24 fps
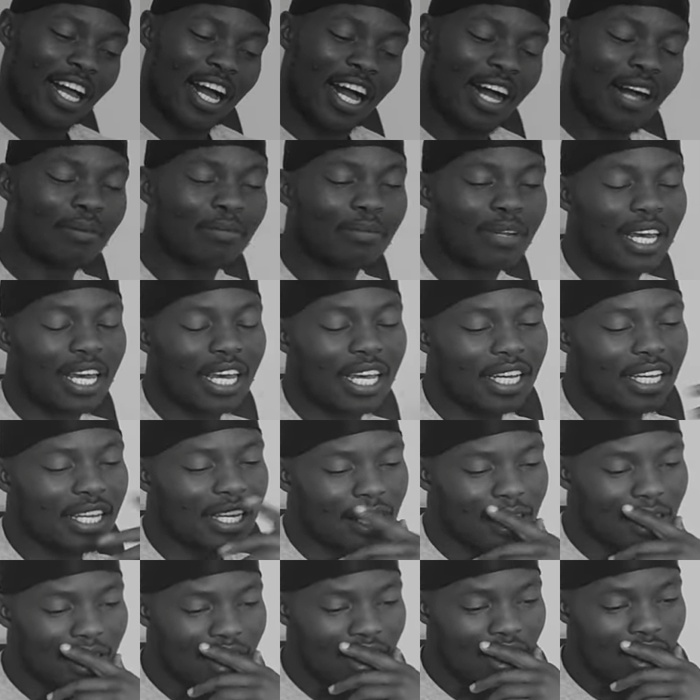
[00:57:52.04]
I'm
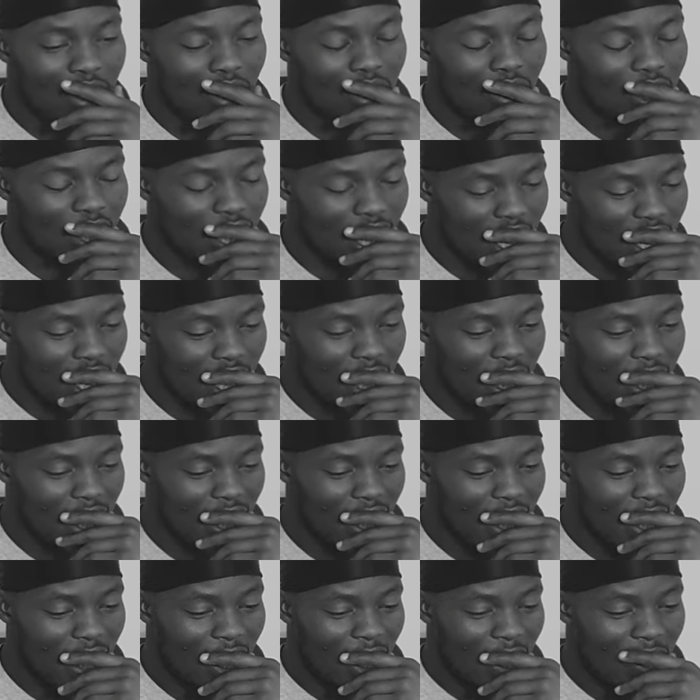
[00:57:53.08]
like,
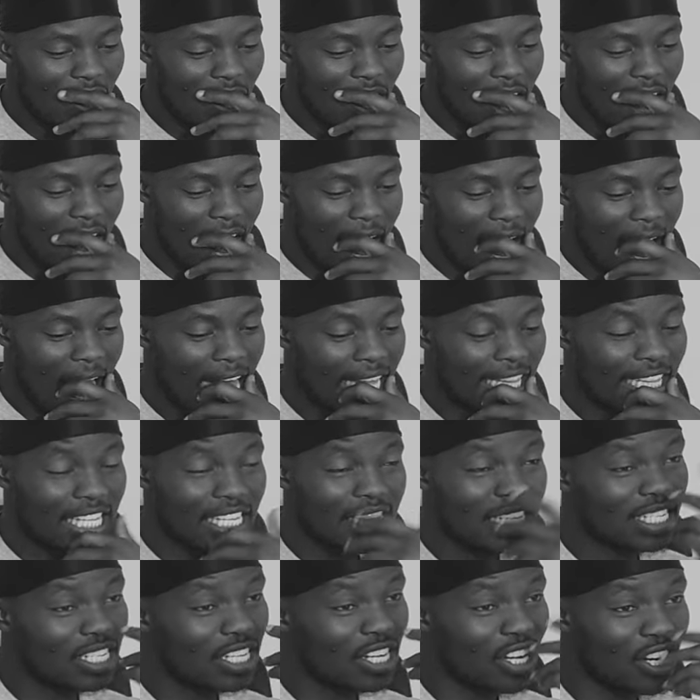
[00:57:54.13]
okay, ah,
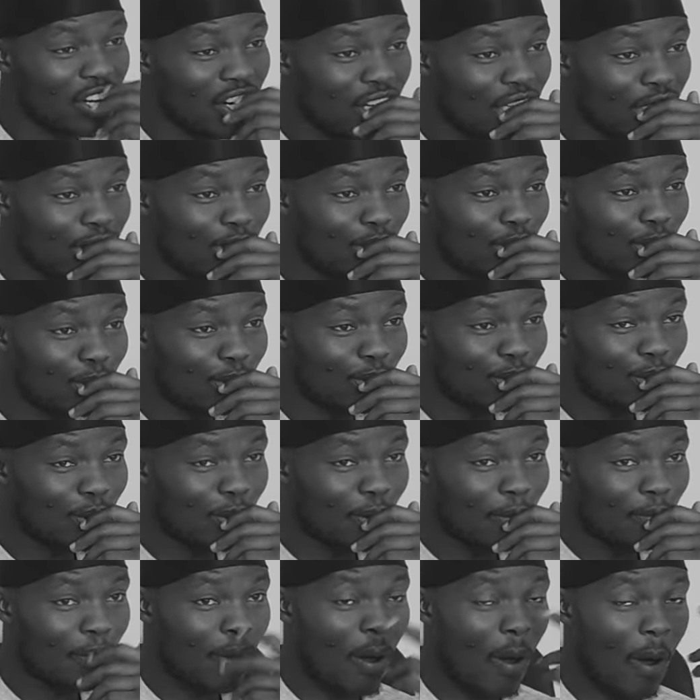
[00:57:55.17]
this is a hurdle,
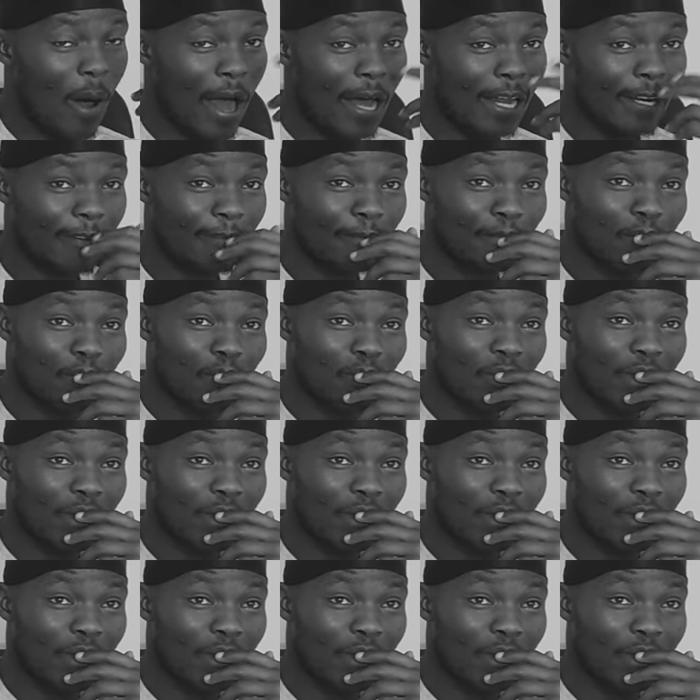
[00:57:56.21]
Mohan.